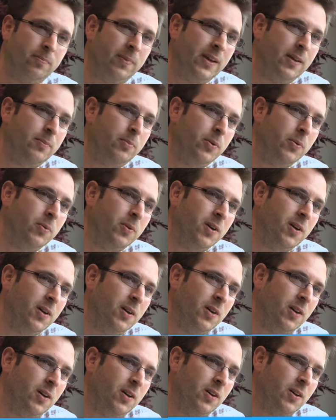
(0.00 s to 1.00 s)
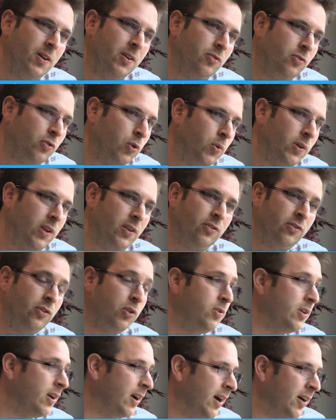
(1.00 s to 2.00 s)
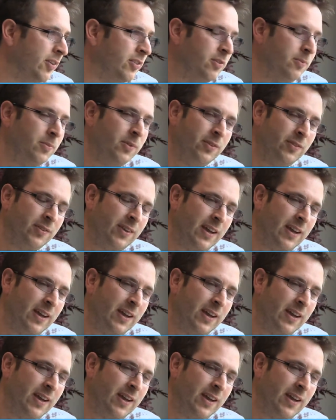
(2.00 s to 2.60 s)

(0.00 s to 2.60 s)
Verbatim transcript: people. Talking to your customers,